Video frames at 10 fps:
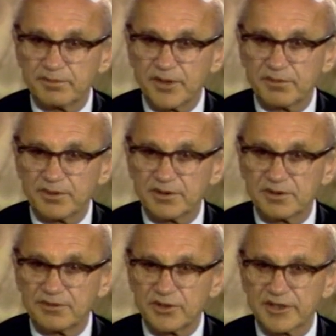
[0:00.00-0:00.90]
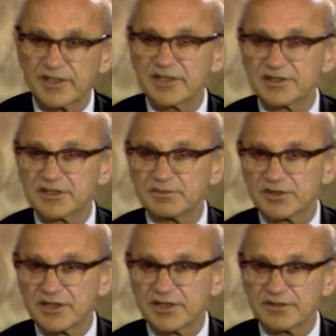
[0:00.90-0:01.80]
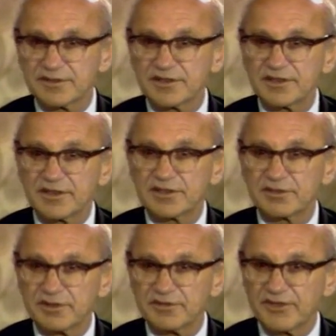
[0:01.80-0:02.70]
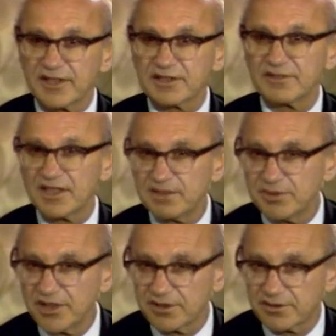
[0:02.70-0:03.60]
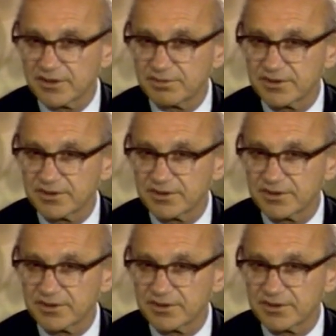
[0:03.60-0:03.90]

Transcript: people who have organized themselves into an effective lobbying group.